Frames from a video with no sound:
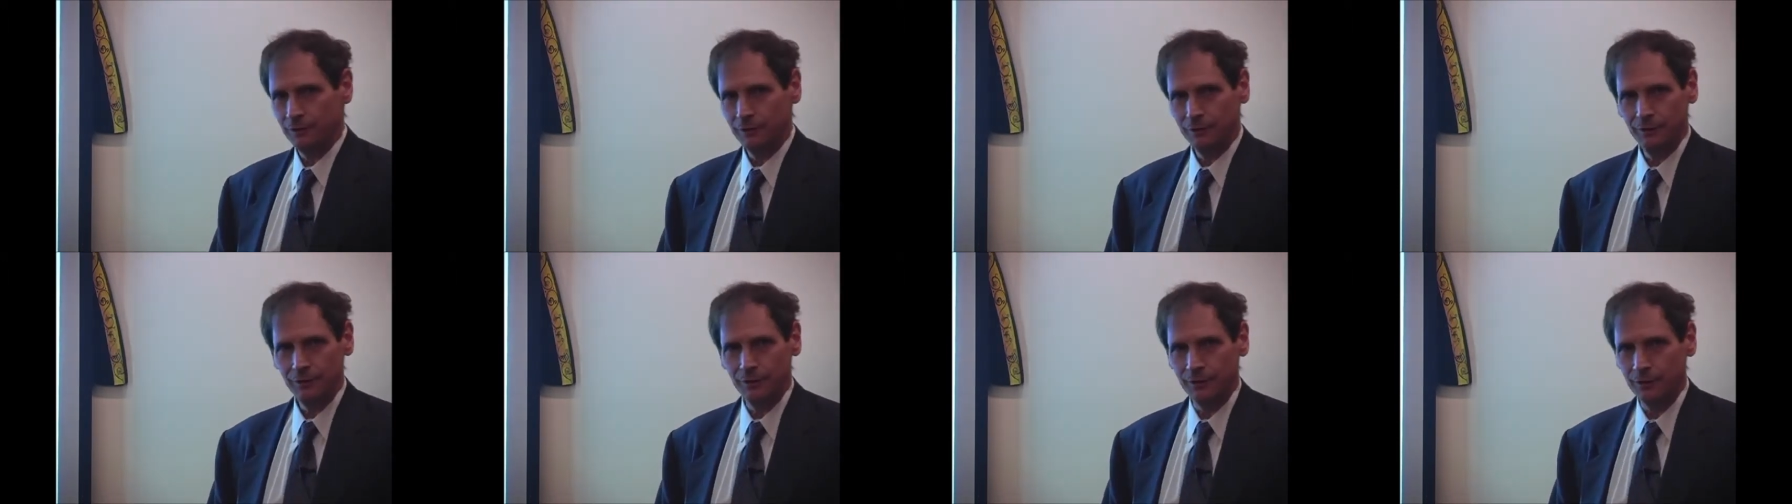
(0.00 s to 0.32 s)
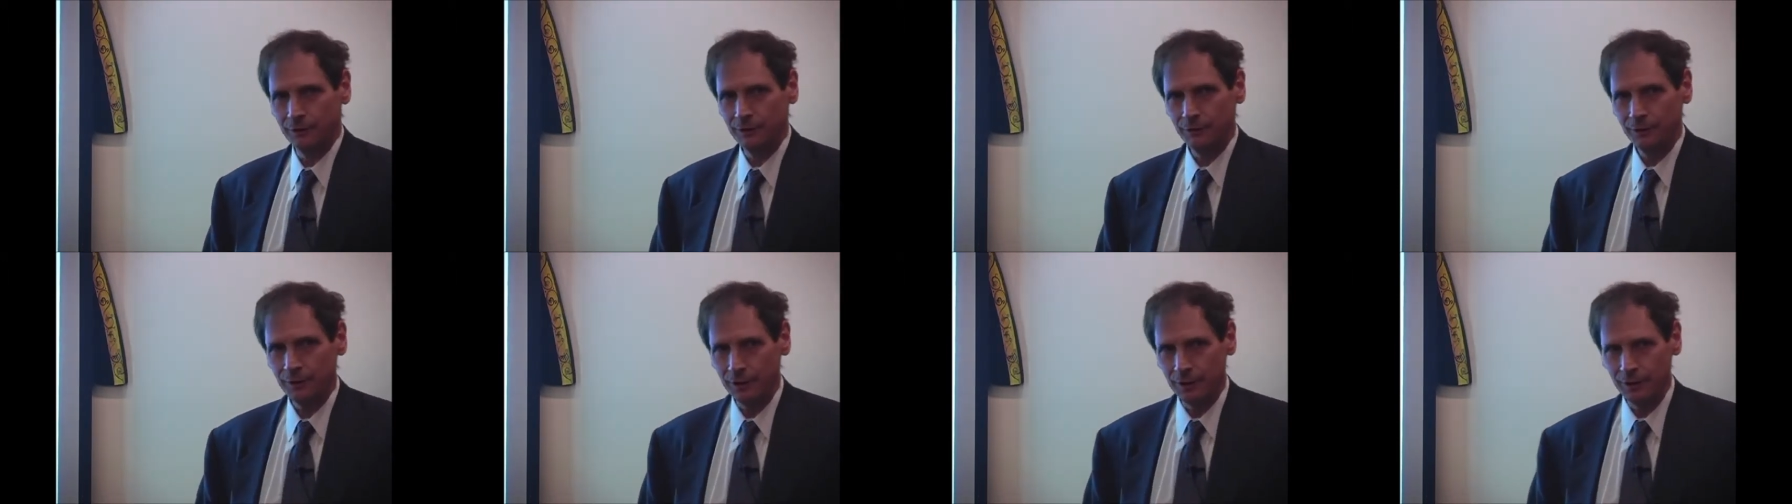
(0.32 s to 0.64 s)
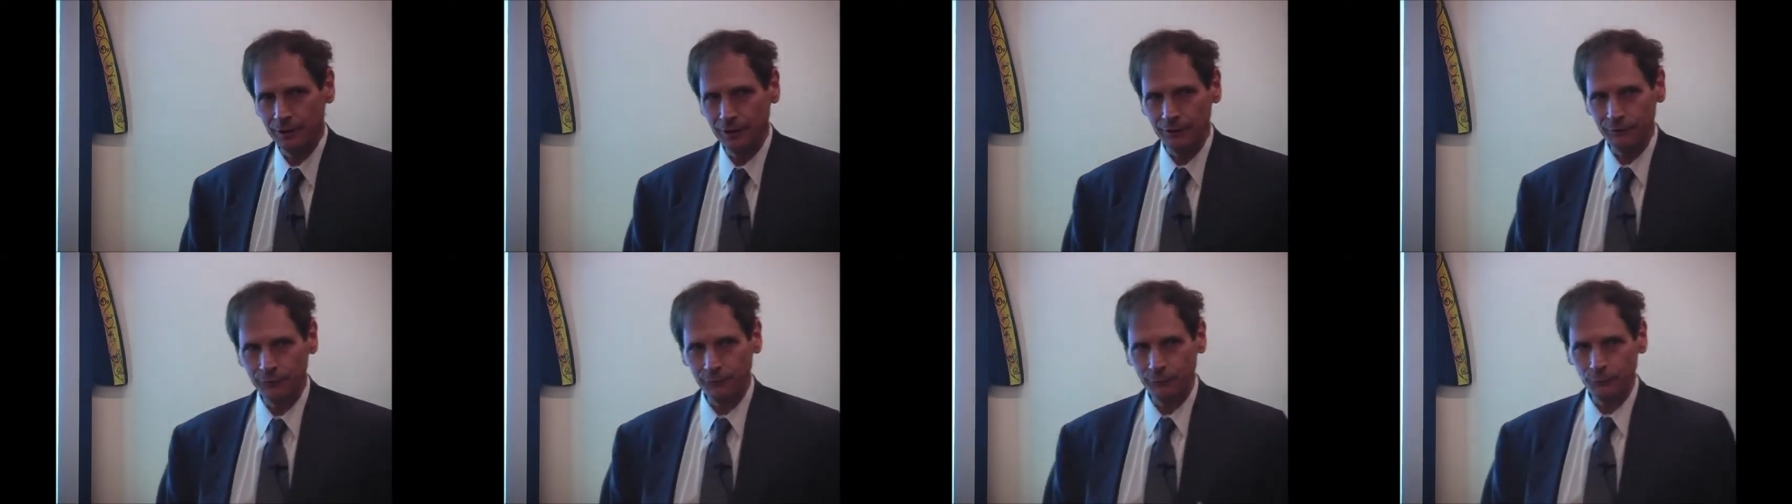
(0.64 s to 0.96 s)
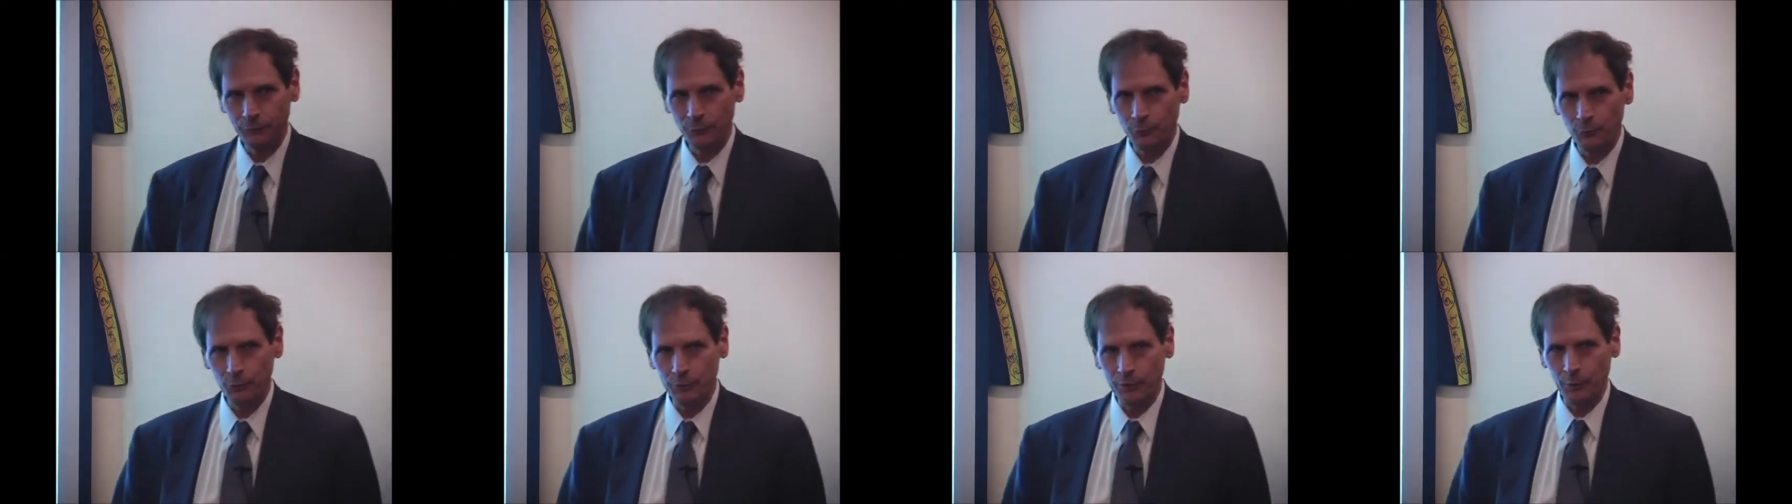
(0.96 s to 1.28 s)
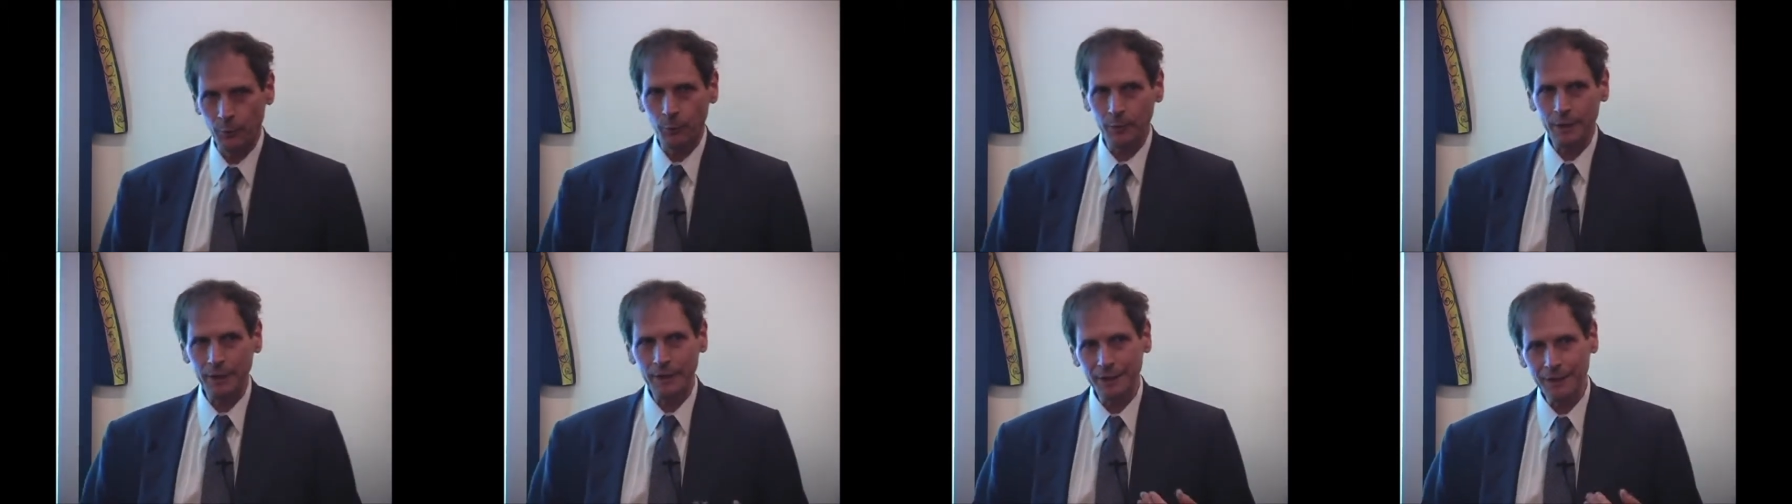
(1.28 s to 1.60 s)
you know, if that
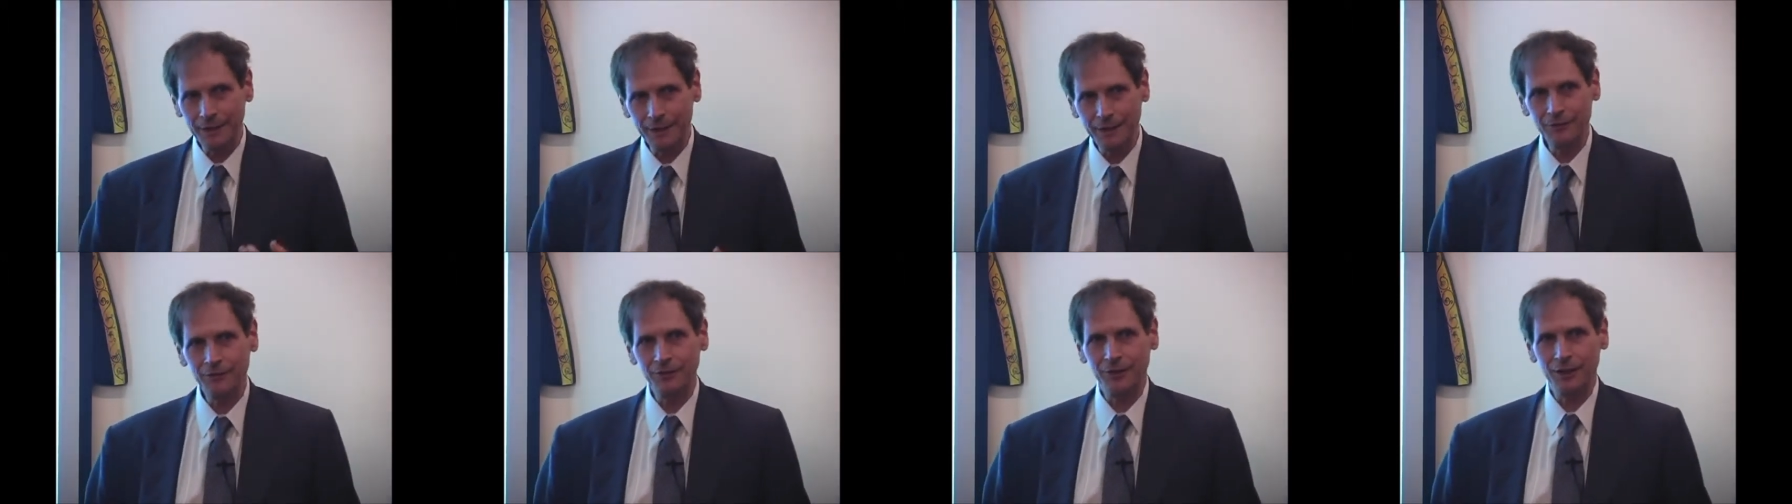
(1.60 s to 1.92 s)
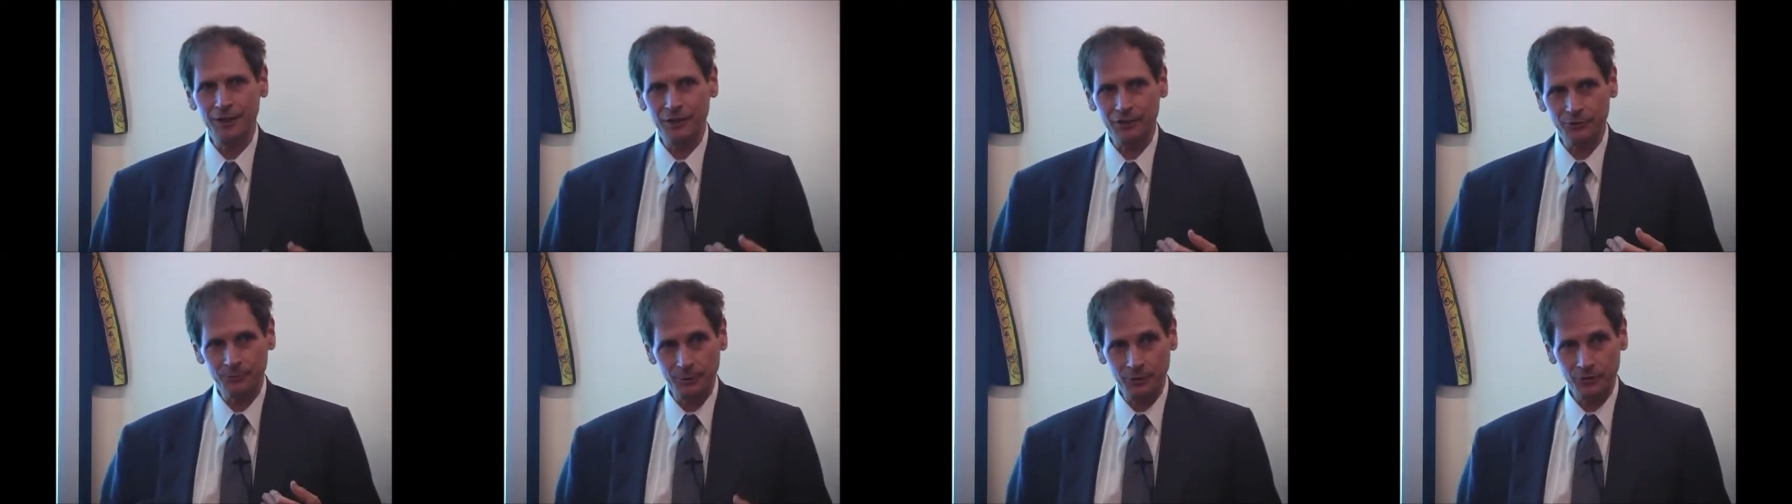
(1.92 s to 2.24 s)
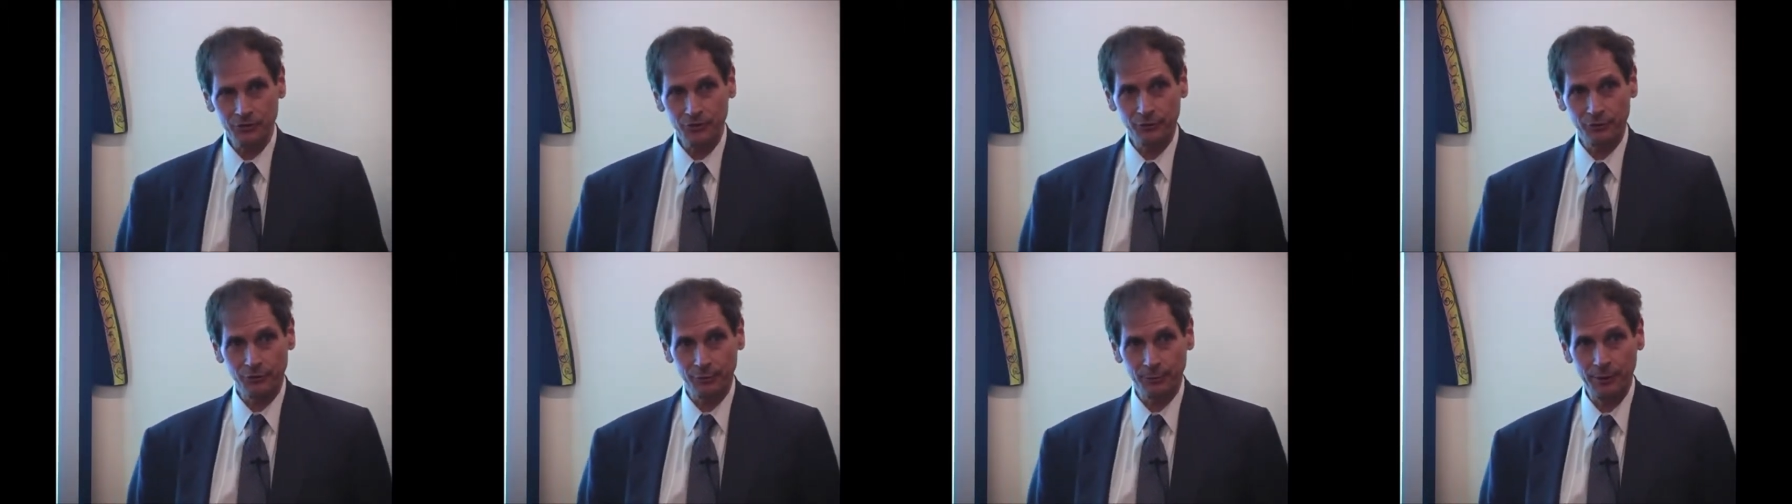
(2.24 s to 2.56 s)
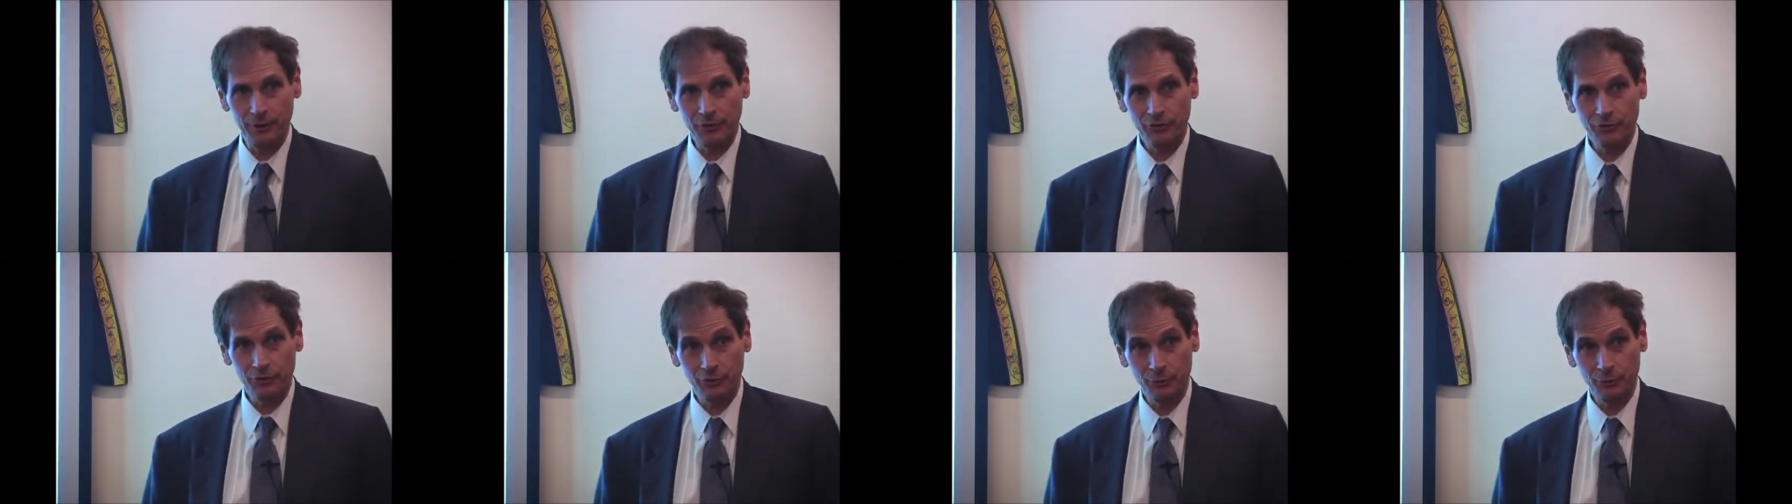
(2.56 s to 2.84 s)
we need to get as much information